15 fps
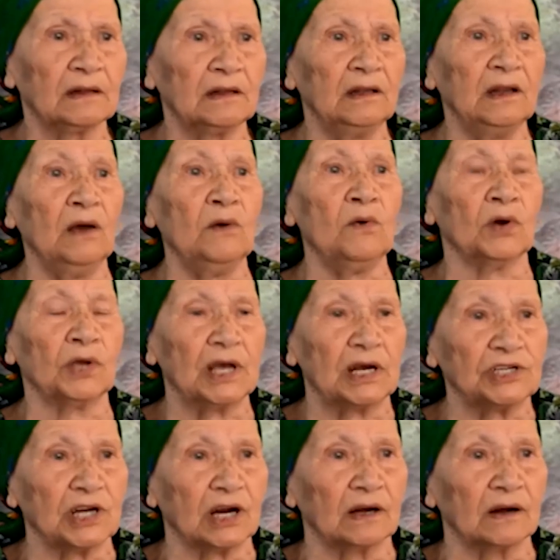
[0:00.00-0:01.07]
How was I
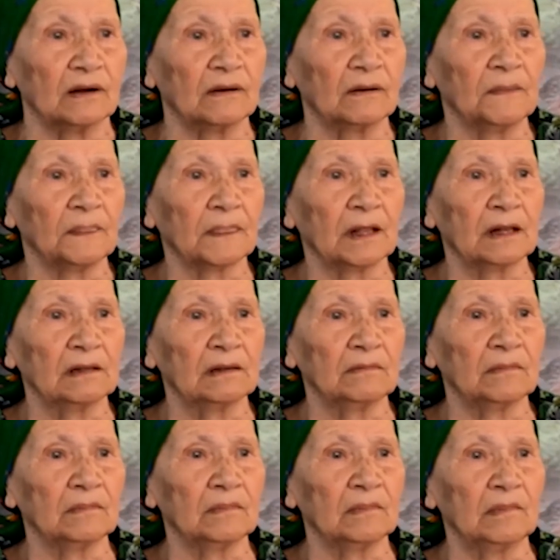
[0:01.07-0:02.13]
supposed to
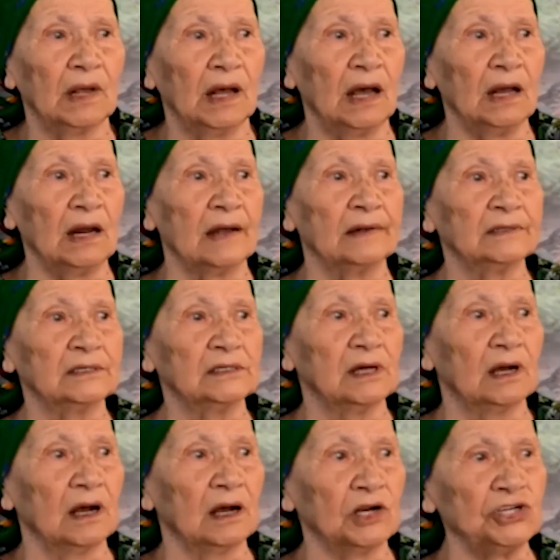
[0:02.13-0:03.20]
learn? What could I
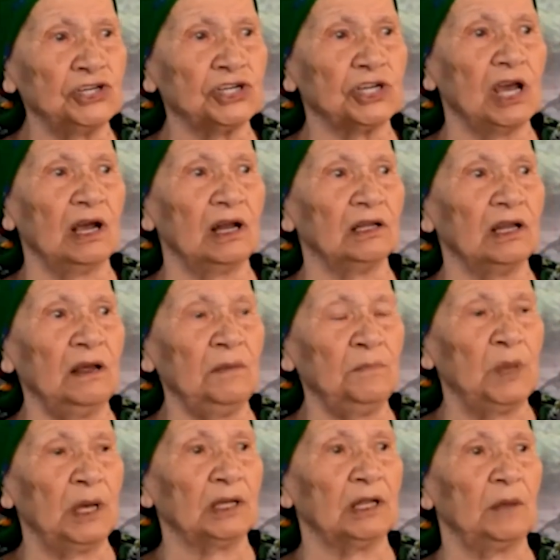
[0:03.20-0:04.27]
become?
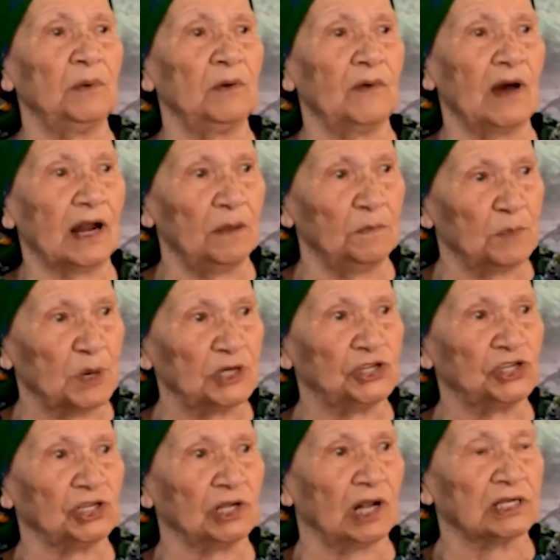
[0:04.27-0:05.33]
So my sisters
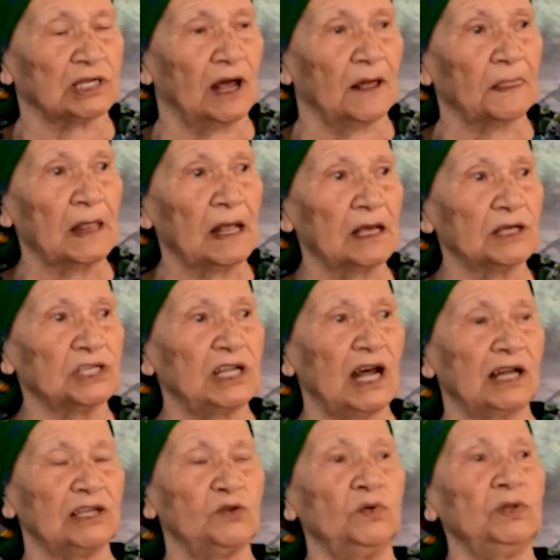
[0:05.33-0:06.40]
worked and stood in
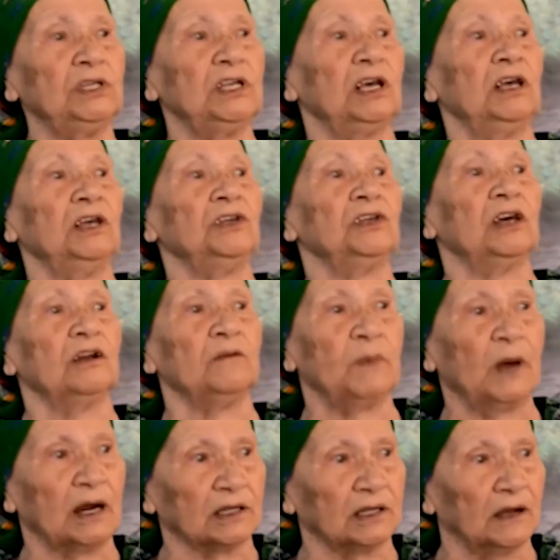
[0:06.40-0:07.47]
line for
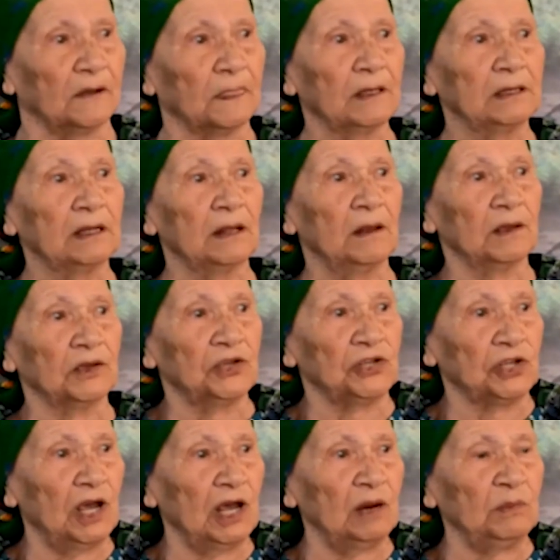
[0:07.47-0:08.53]
small pieces of
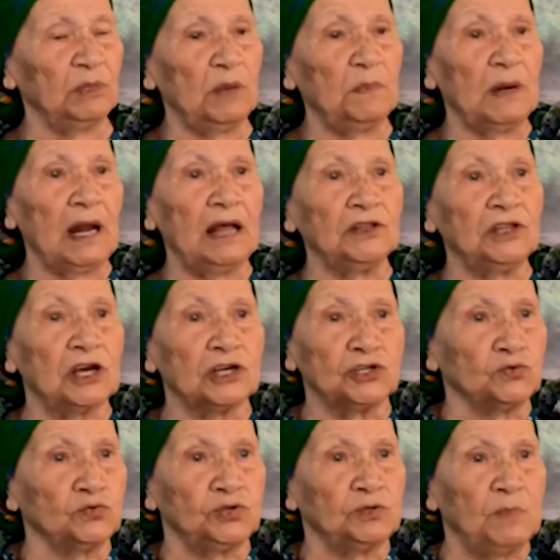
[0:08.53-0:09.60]
black bread. Did you
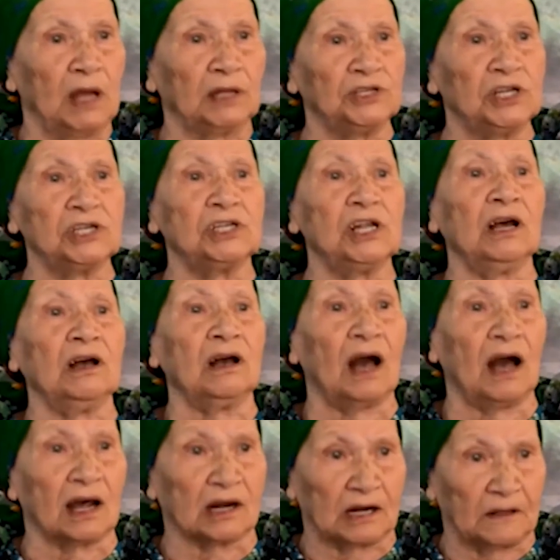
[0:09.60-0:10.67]
remember
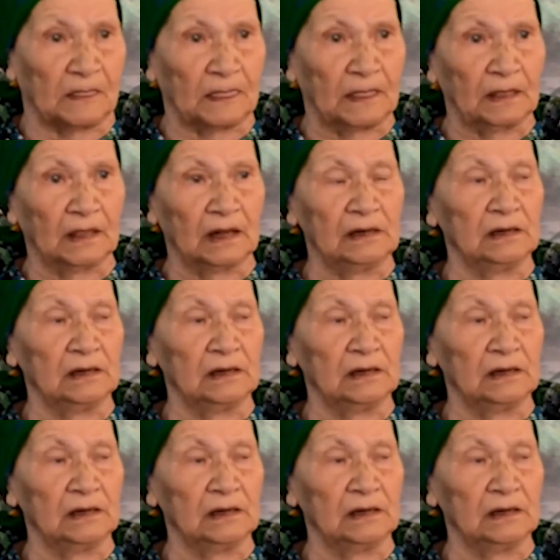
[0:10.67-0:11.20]
Crimea a lot?